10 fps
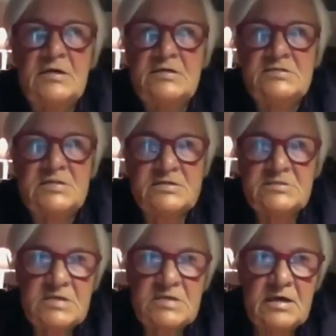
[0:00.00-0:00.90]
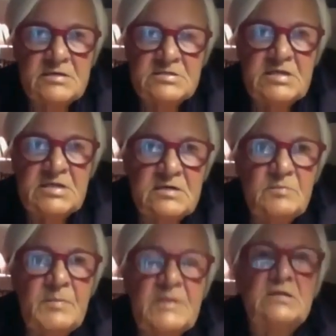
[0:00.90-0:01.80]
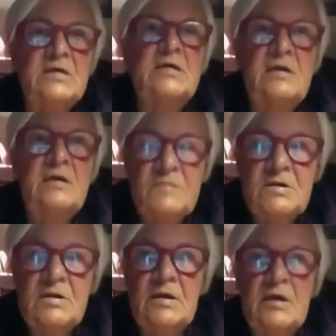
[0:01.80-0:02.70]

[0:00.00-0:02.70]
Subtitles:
is as a state, but even